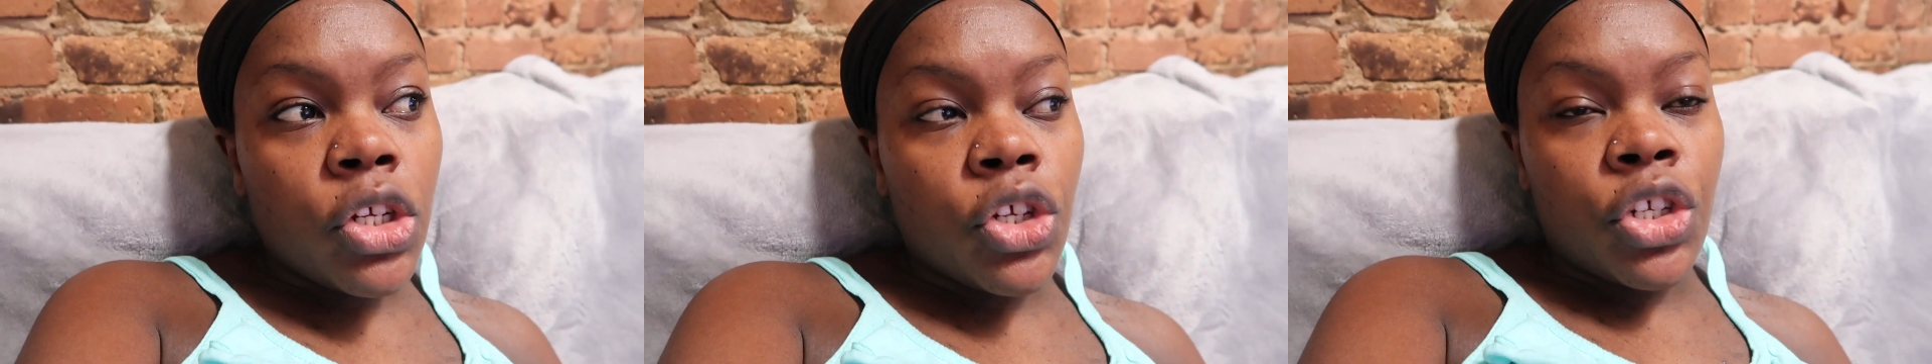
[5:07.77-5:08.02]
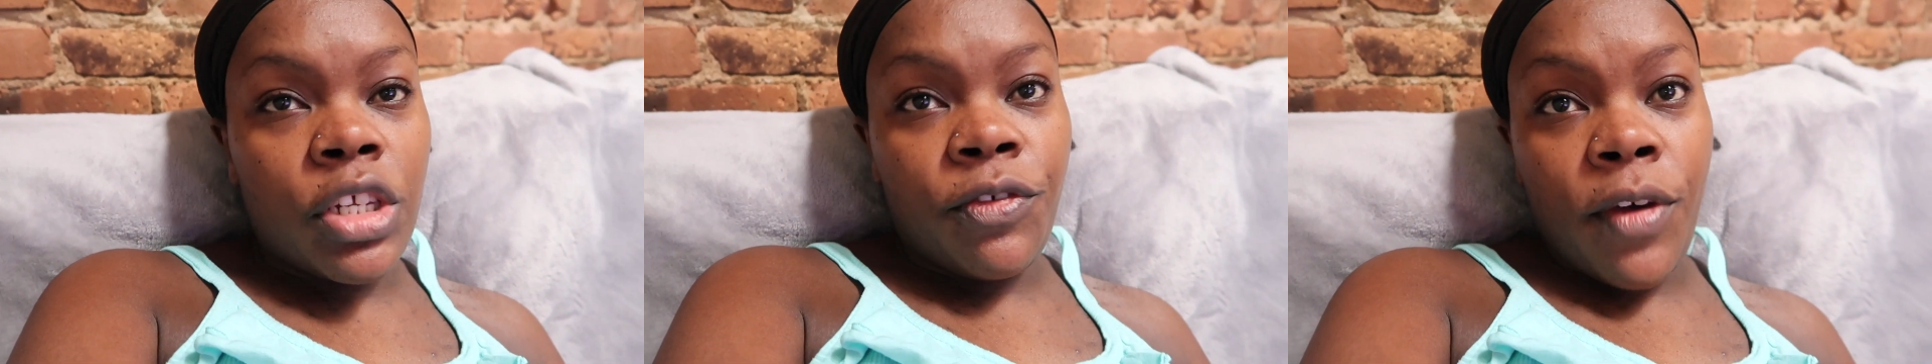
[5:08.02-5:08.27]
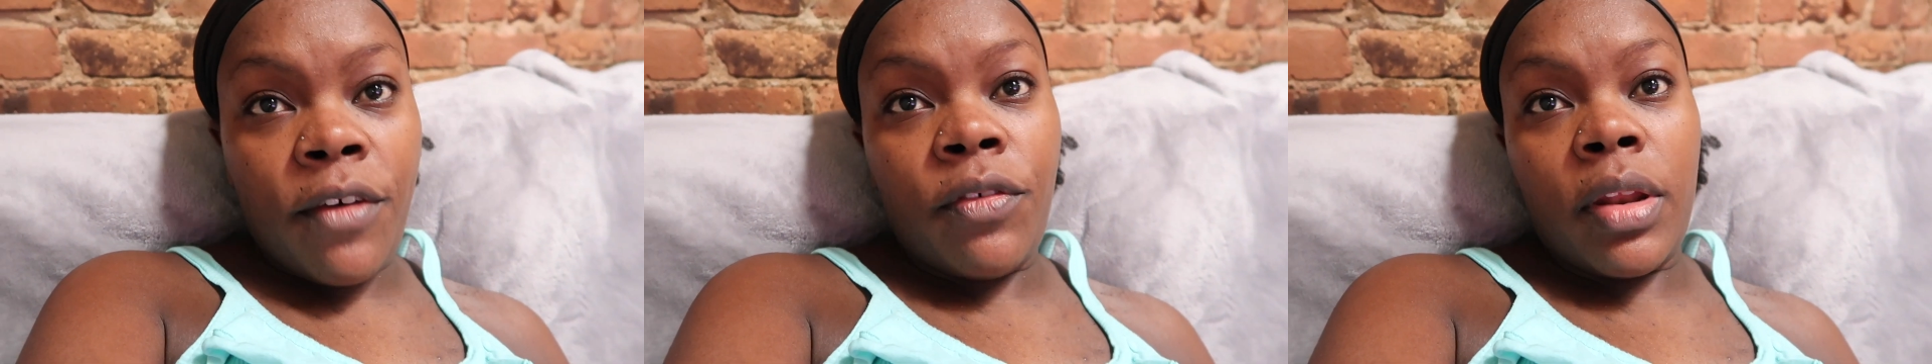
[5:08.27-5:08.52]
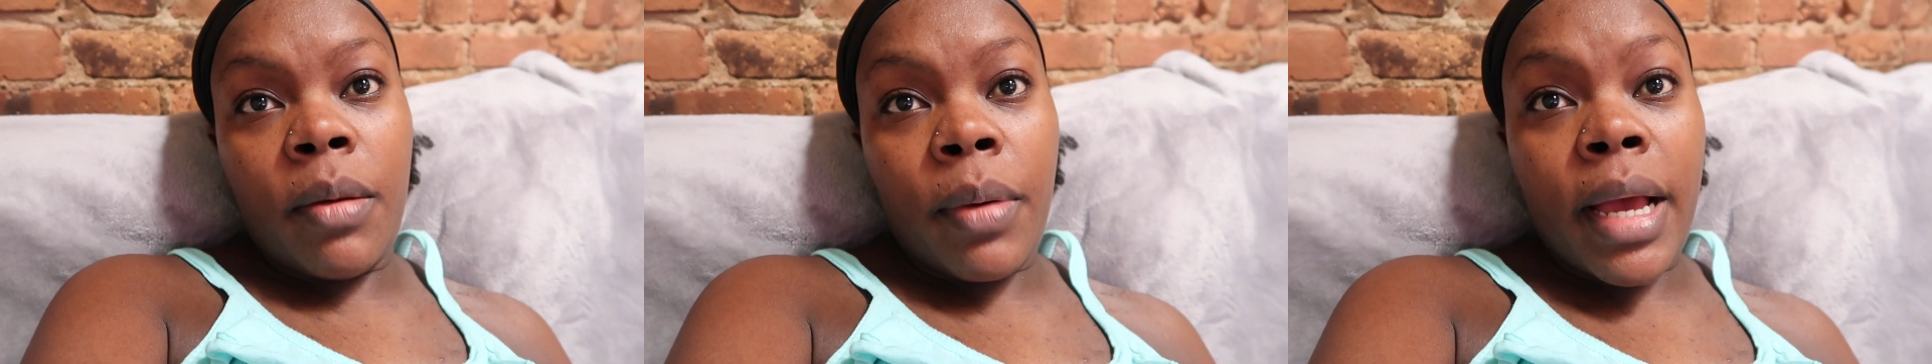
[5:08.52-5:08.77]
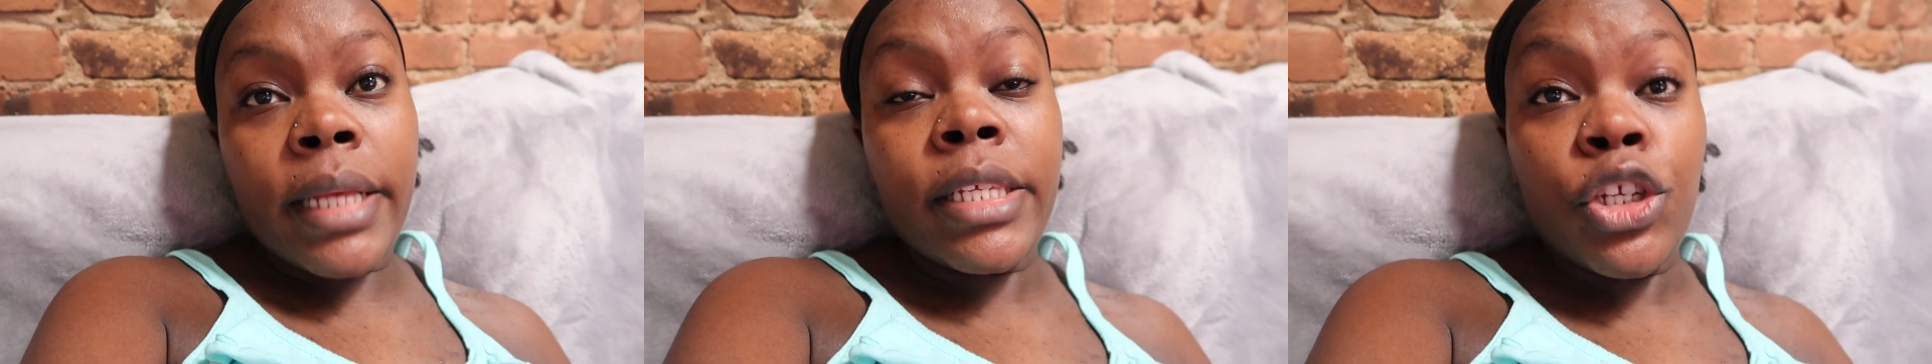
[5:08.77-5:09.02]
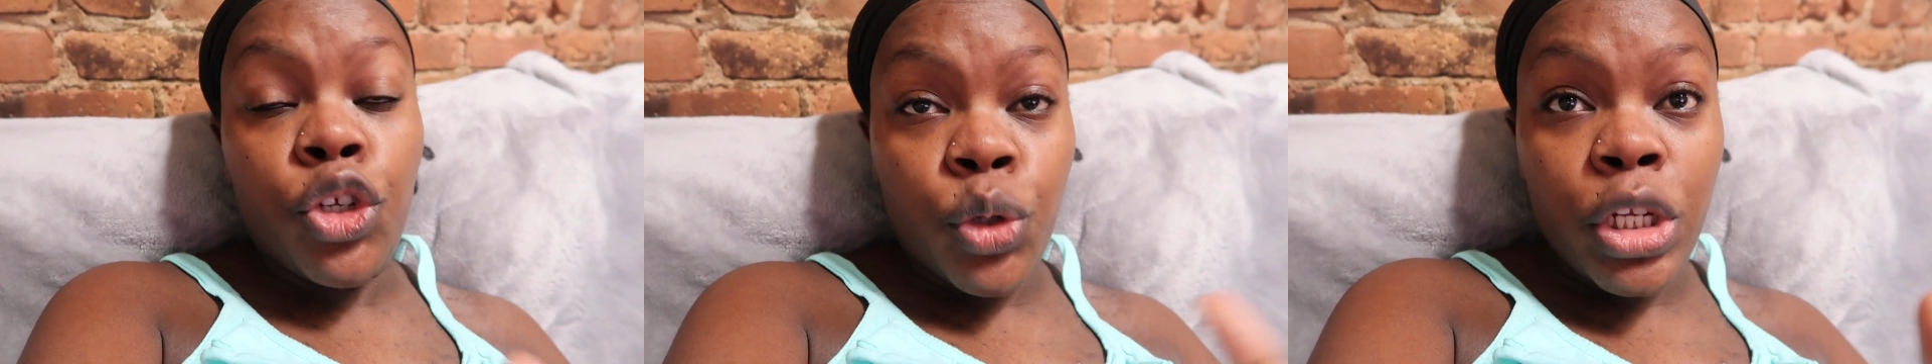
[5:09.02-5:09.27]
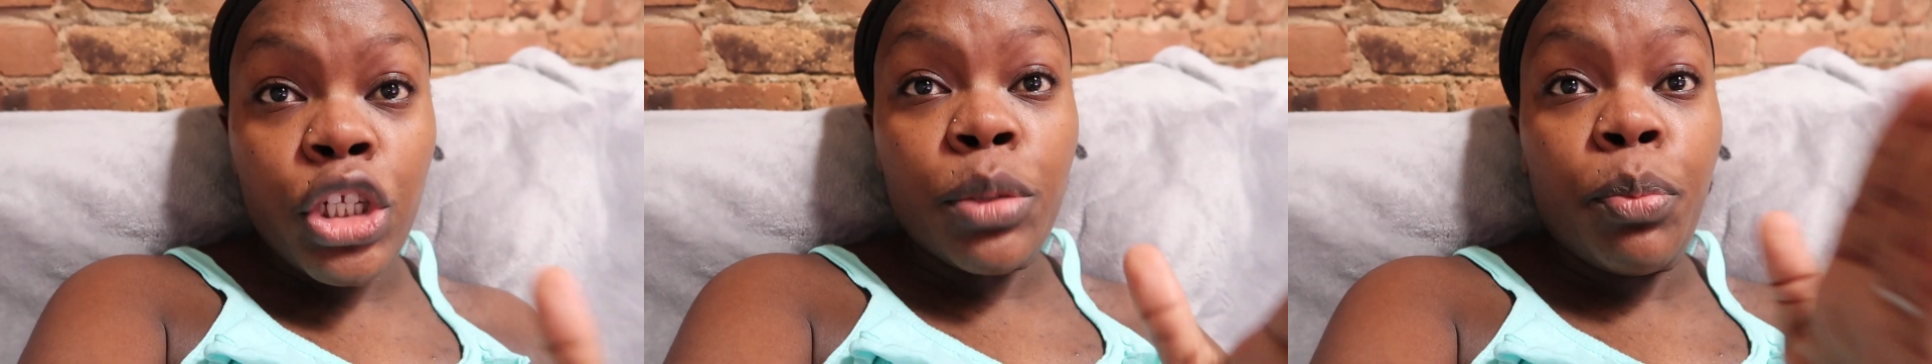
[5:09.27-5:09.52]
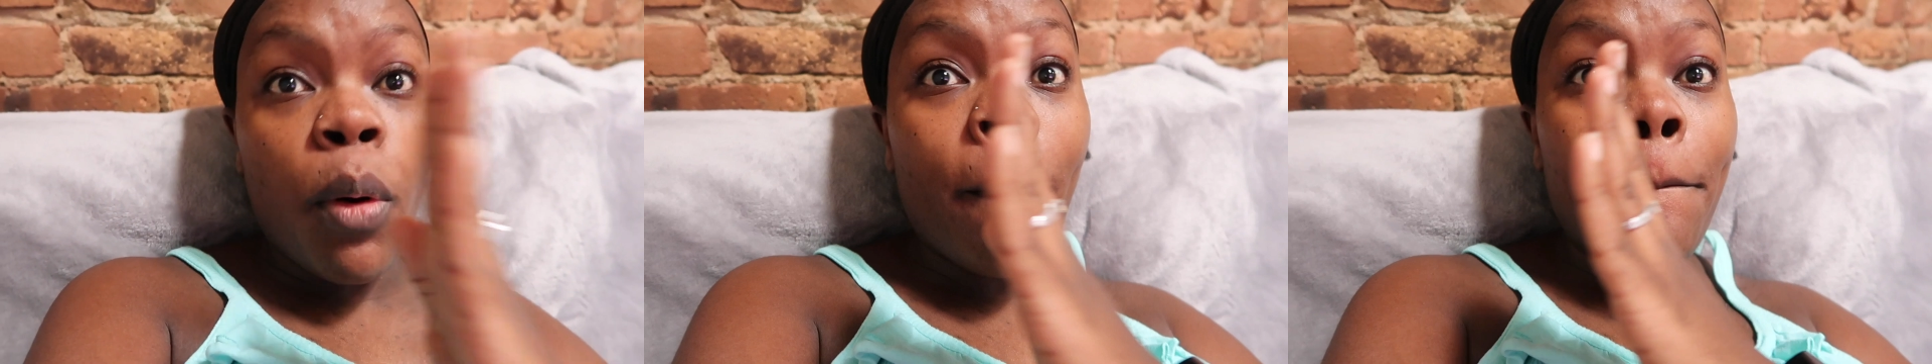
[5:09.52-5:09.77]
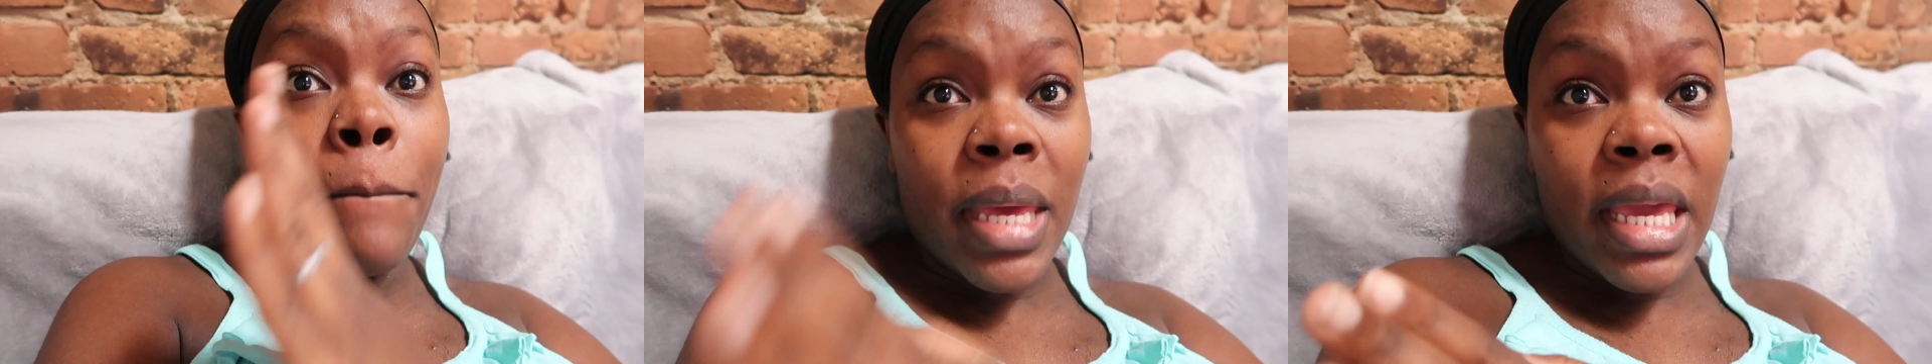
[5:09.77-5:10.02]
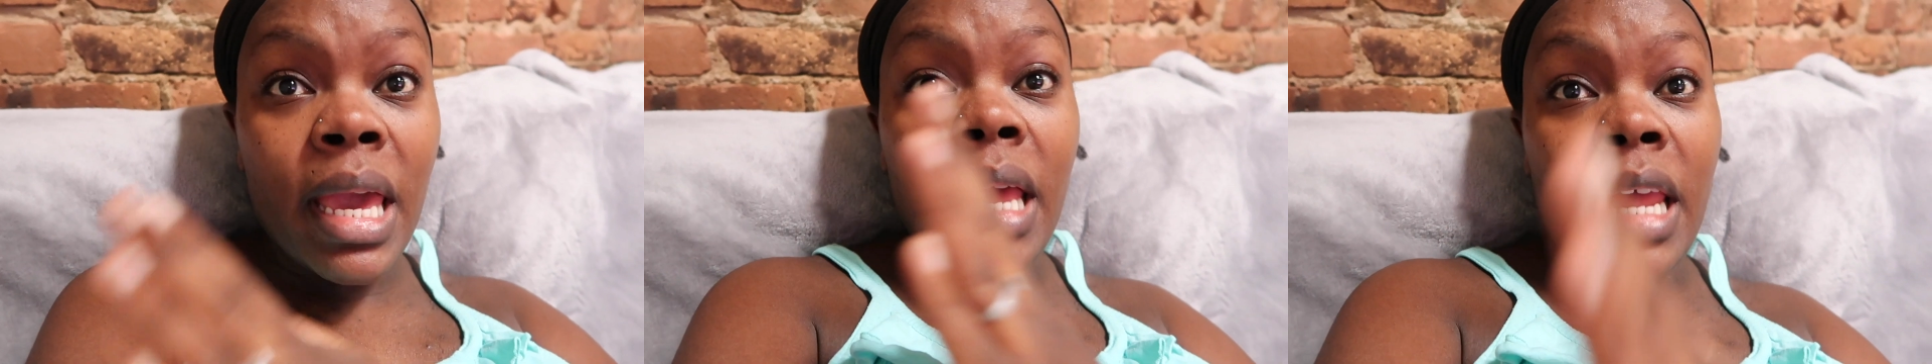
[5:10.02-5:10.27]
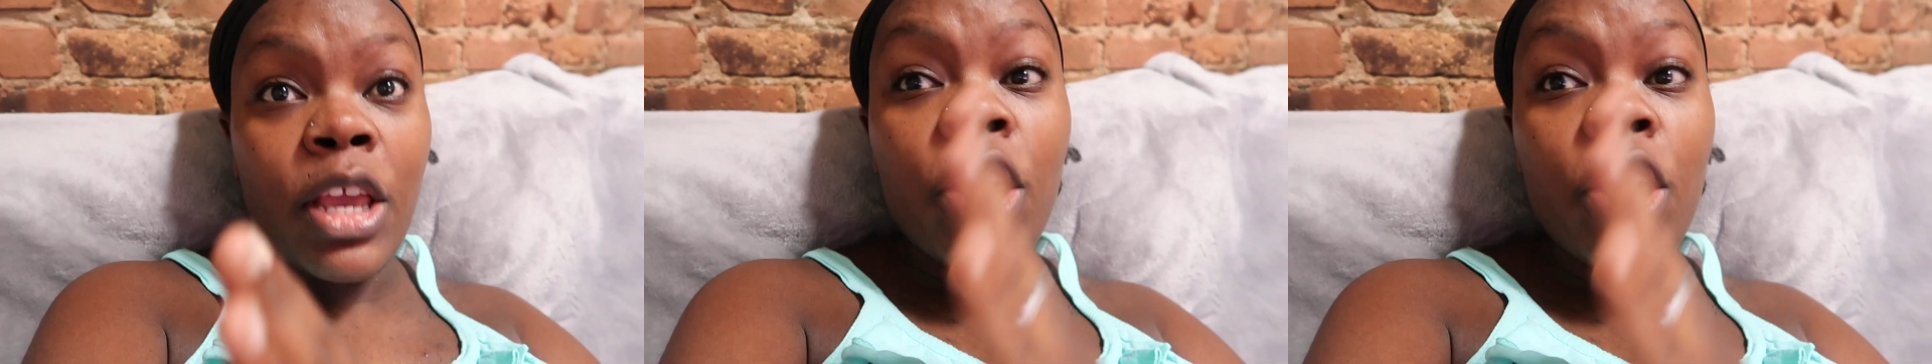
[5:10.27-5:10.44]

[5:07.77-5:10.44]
So she's faffing about. I said, you need to put me in,